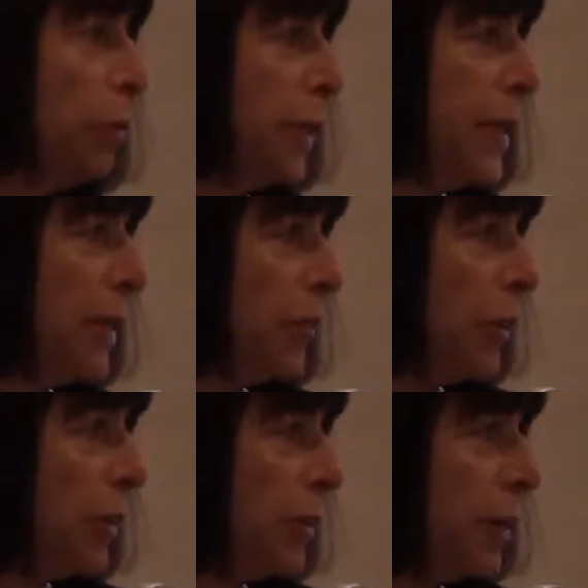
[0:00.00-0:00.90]
pretty
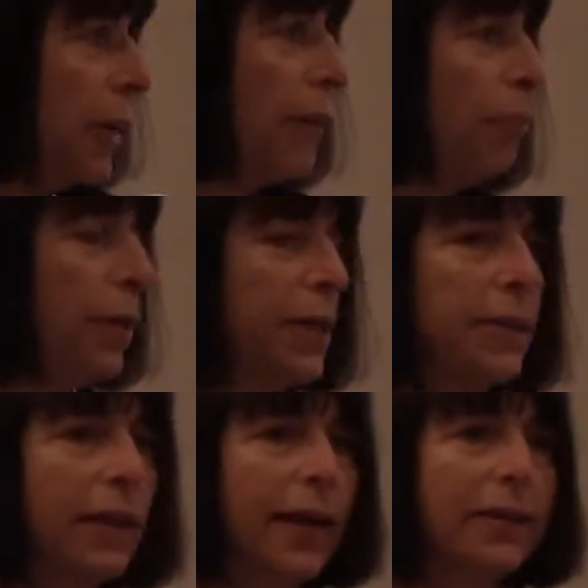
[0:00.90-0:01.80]
different because
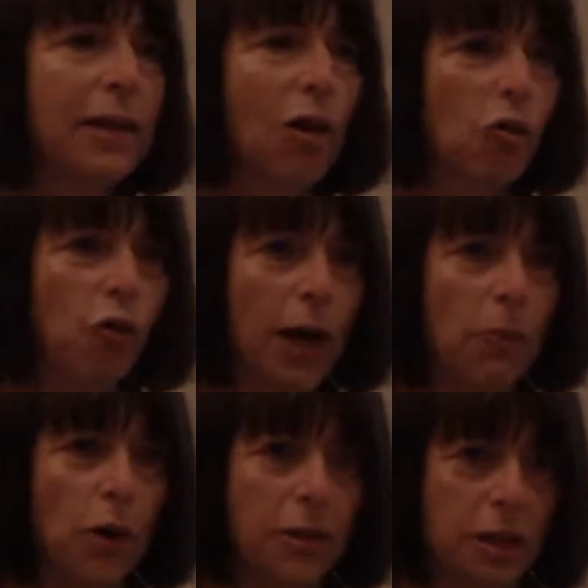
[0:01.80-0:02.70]
the Lexile
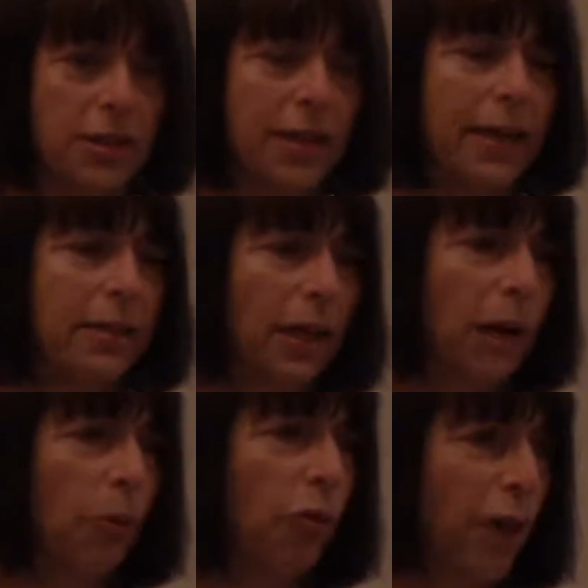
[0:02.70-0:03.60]
framework just takes a
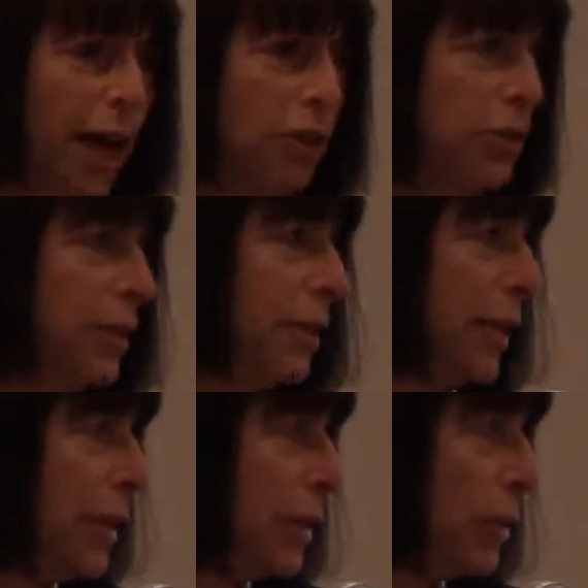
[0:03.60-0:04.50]
couple of factors into
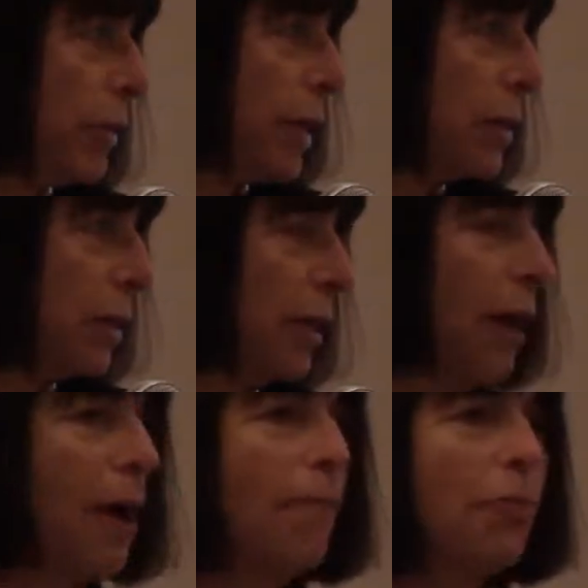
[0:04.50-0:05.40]
consideration,
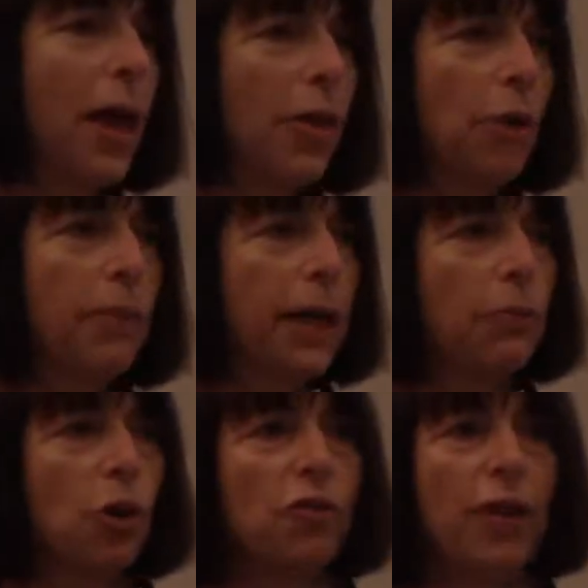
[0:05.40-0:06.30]
and there are many
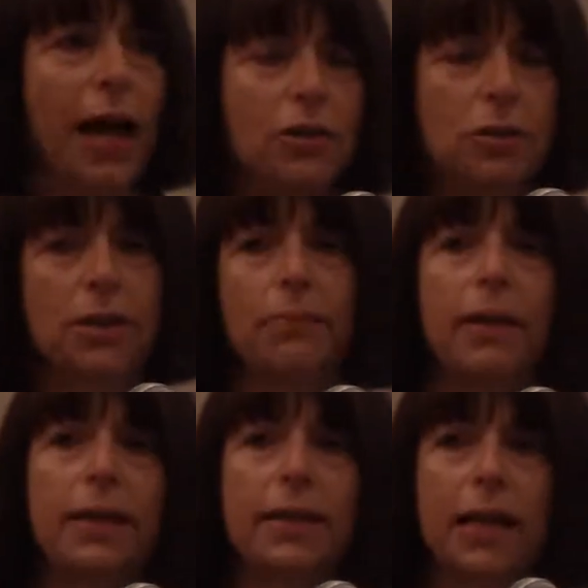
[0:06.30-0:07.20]
more factors that
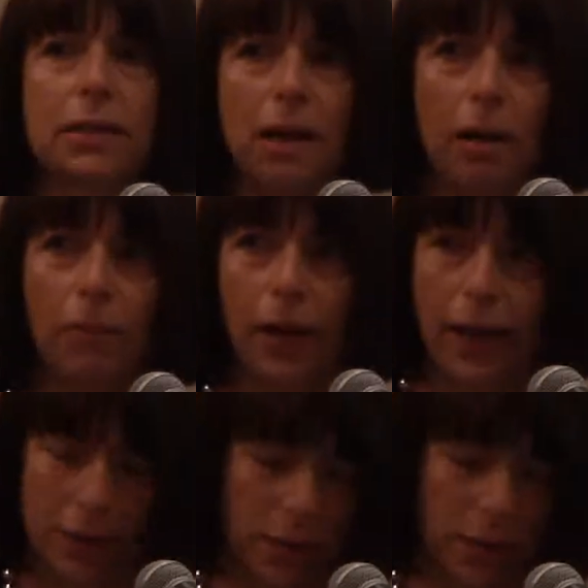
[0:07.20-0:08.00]
make text complex.